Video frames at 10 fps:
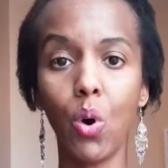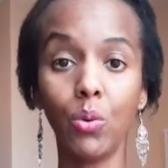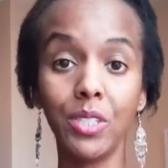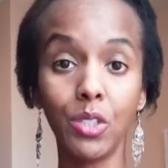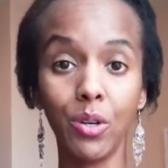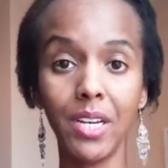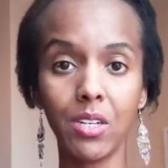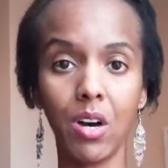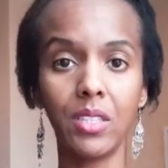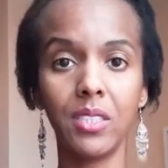only create
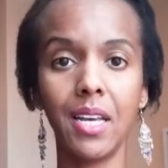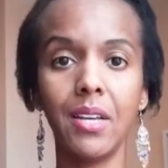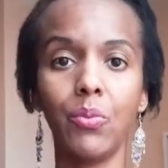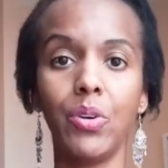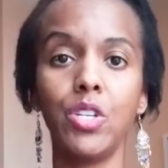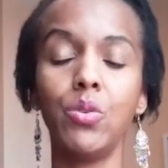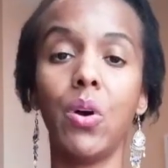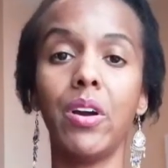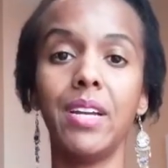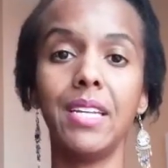content when you
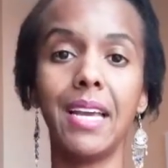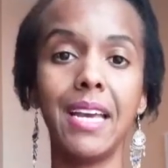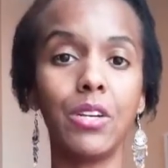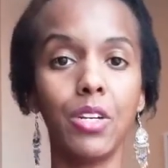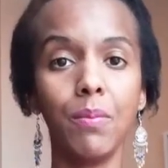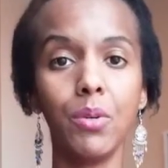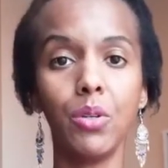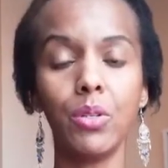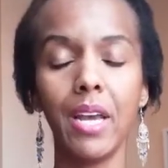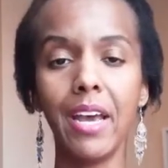are in a good
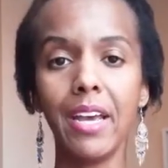mood,